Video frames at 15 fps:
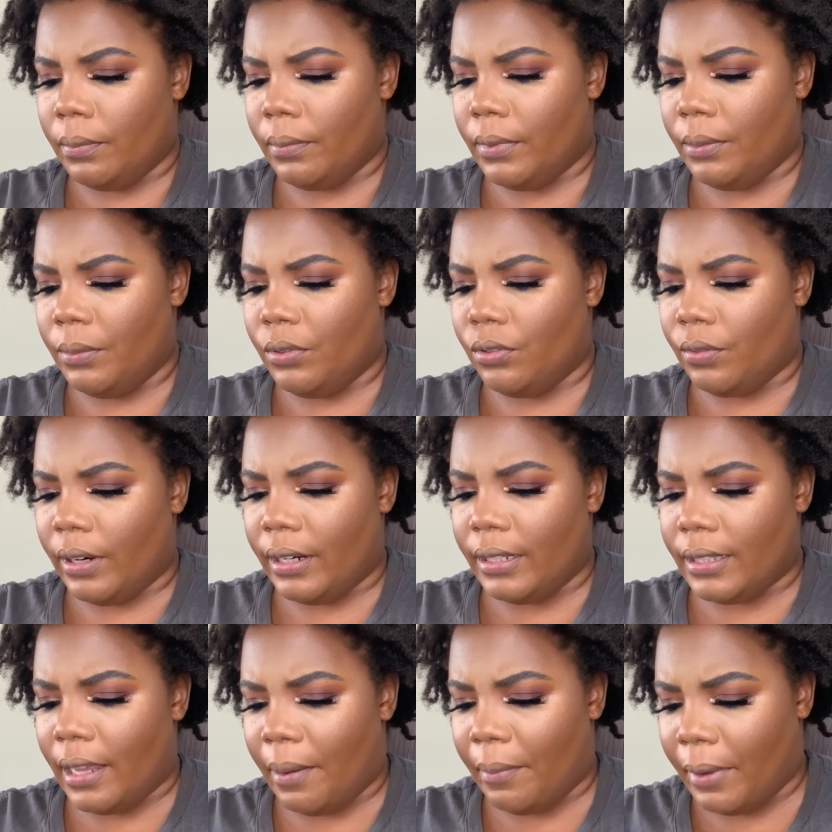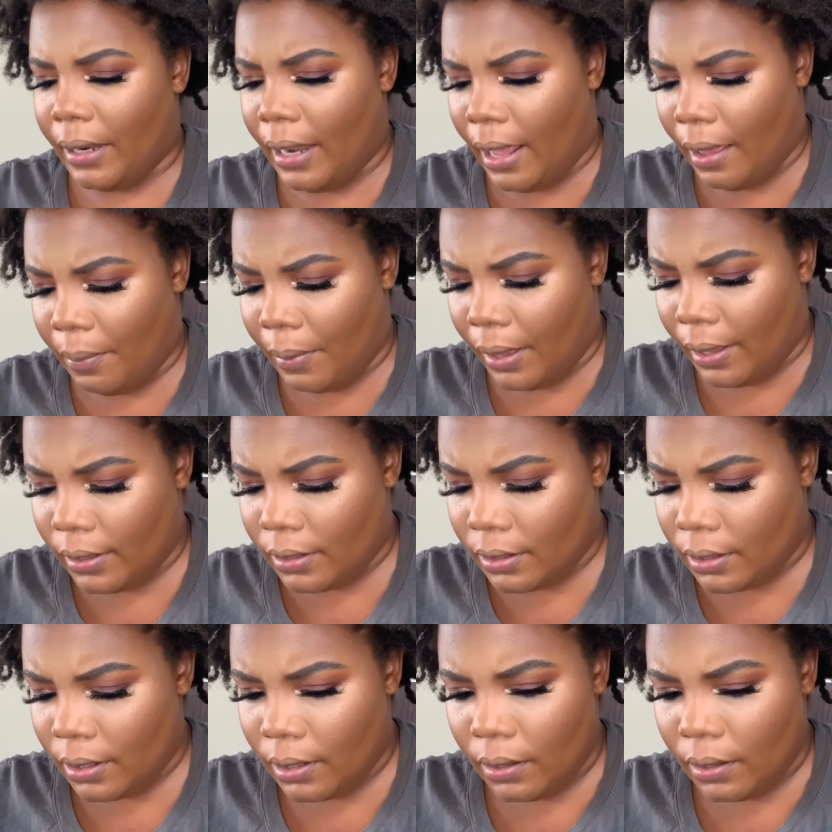It was around the time my dad passed.